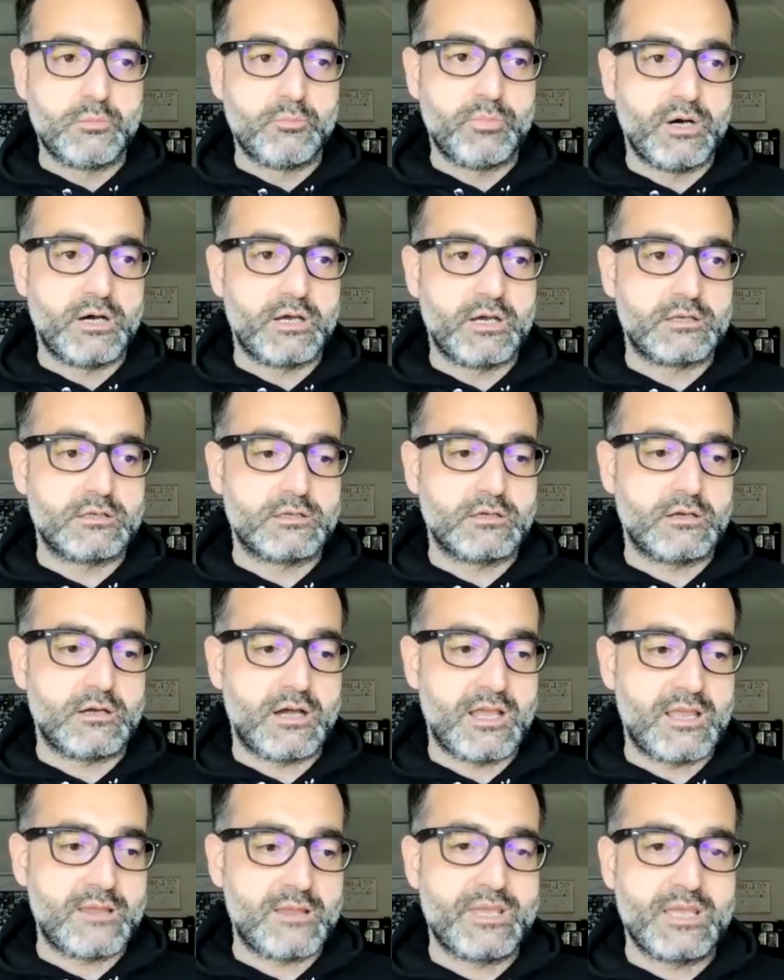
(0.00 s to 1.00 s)
But
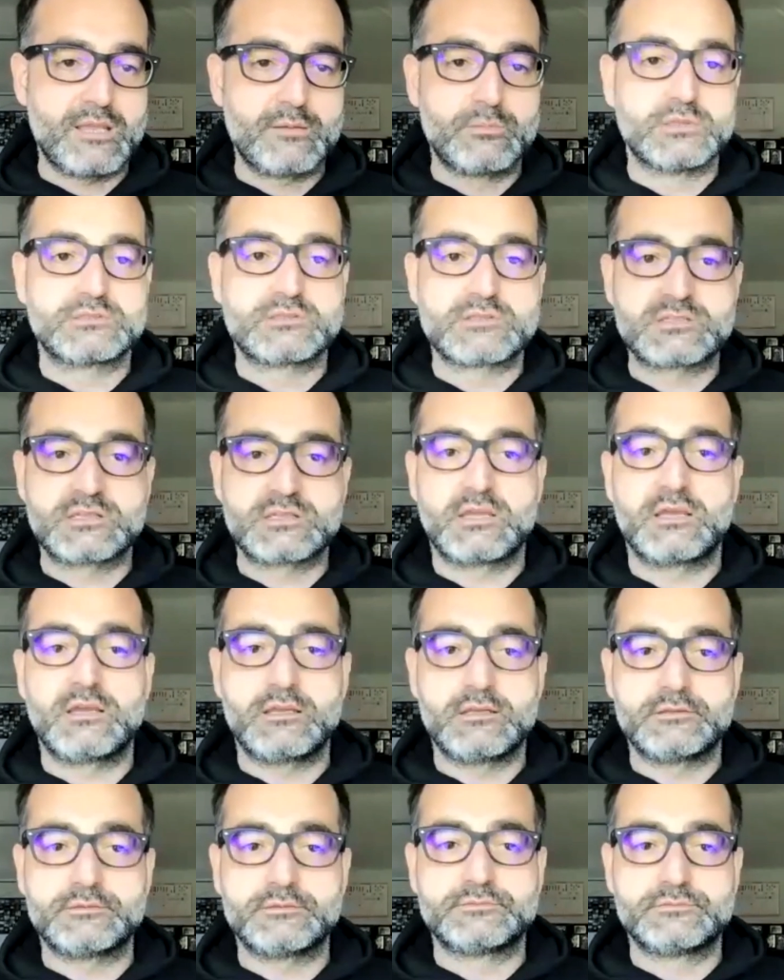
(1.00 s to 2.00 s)
I am able to
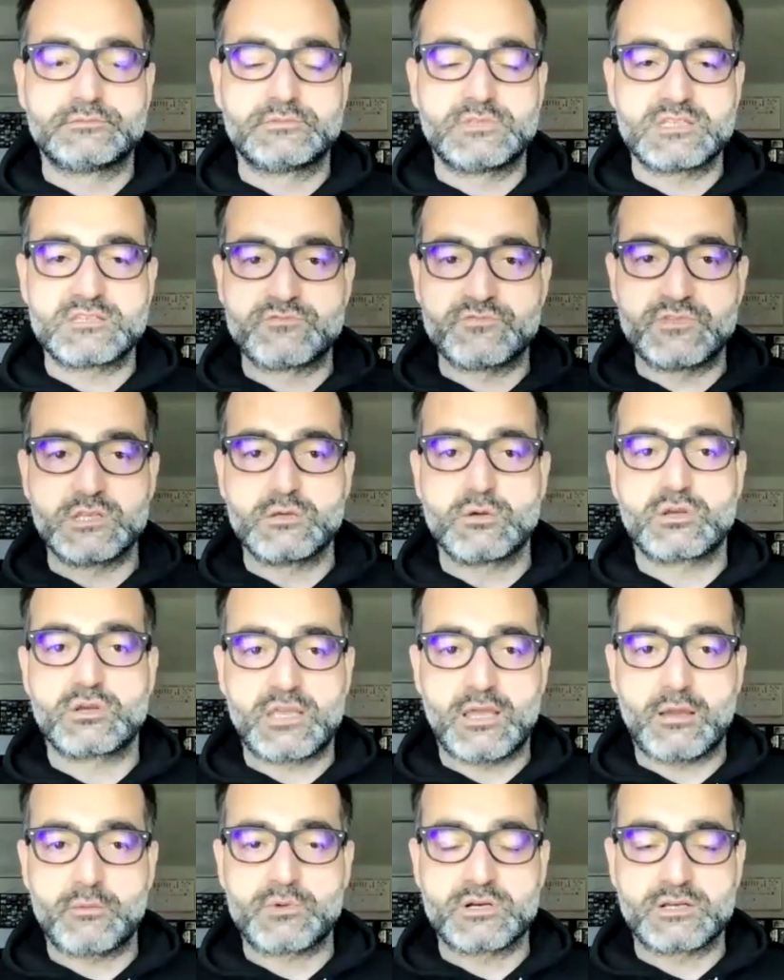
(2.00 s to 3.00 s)
say, this video
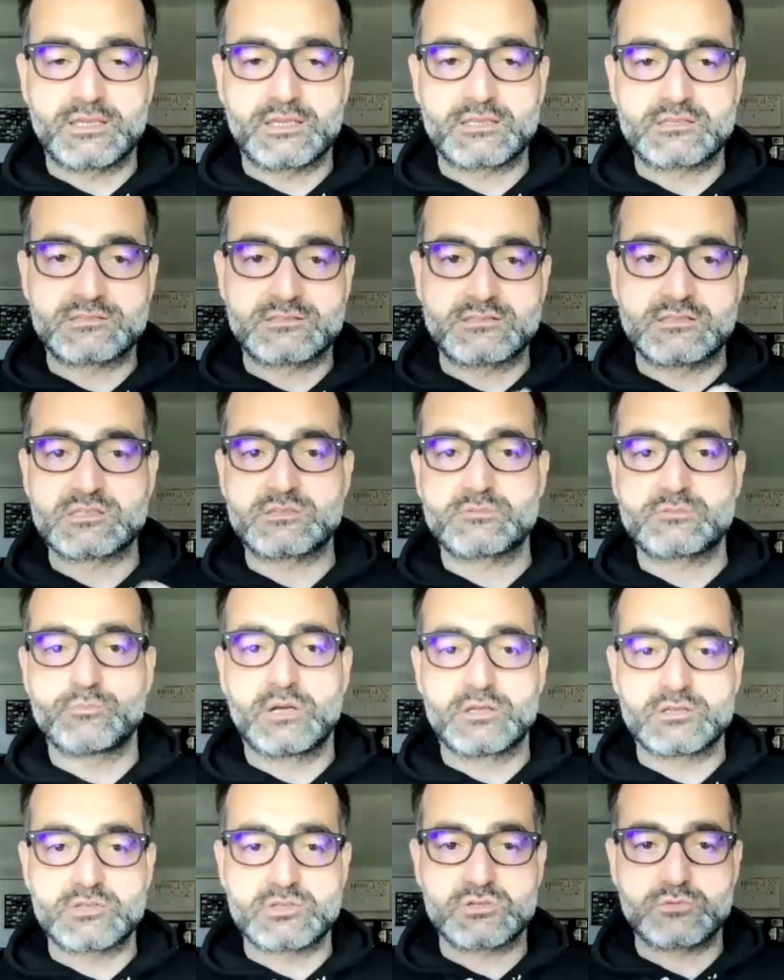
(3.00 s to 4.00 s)
camera gets this
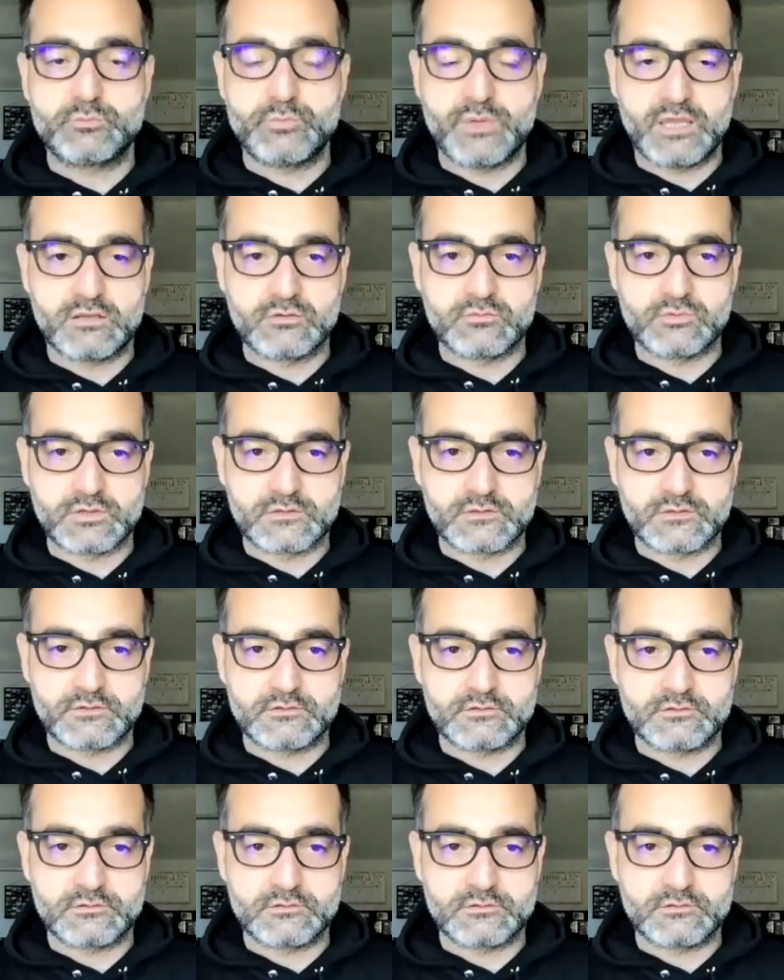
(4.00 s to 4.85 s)
much bandwidth.